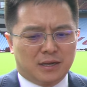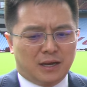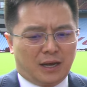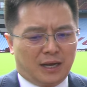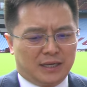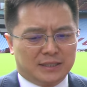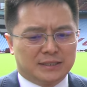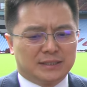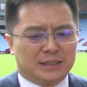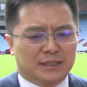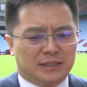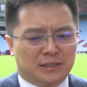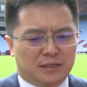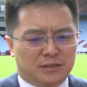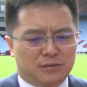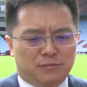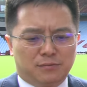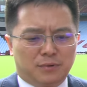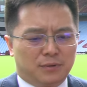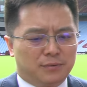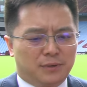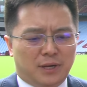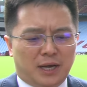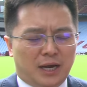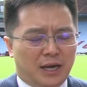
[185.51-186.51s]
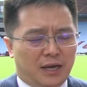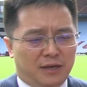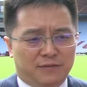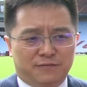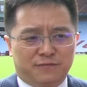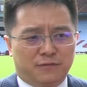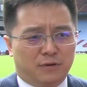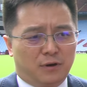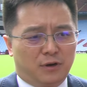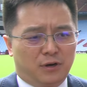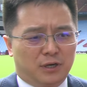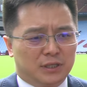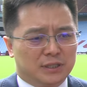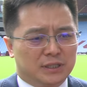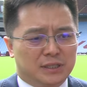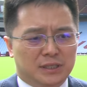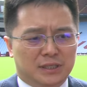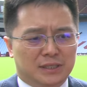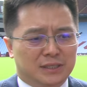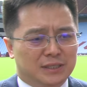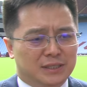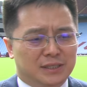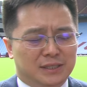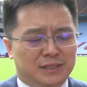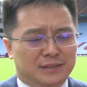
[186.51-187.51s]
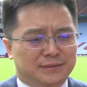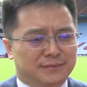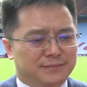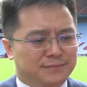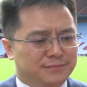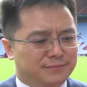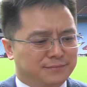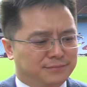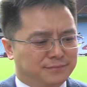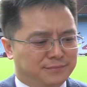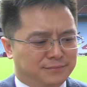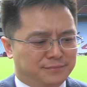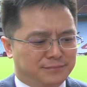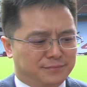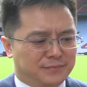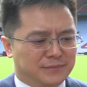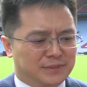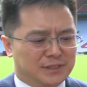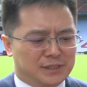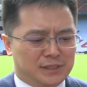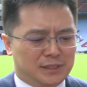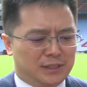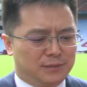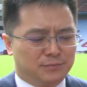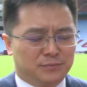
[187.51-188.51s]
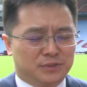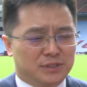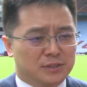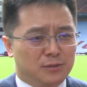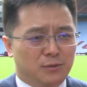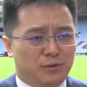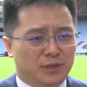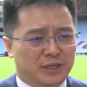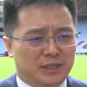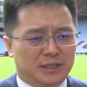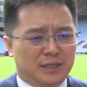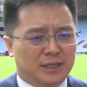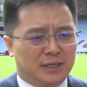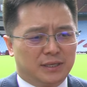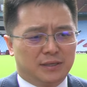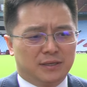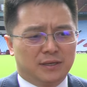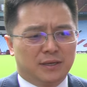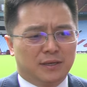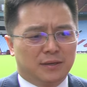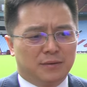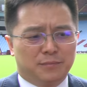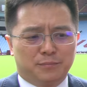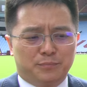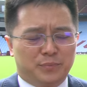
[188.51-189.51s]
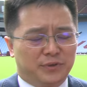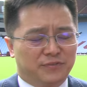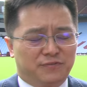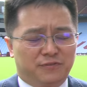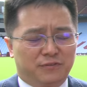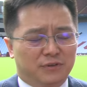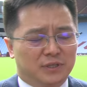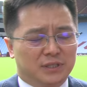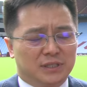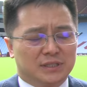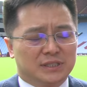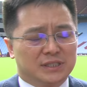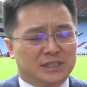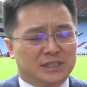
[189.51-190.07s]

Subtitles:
I think we will have all the teams ready before the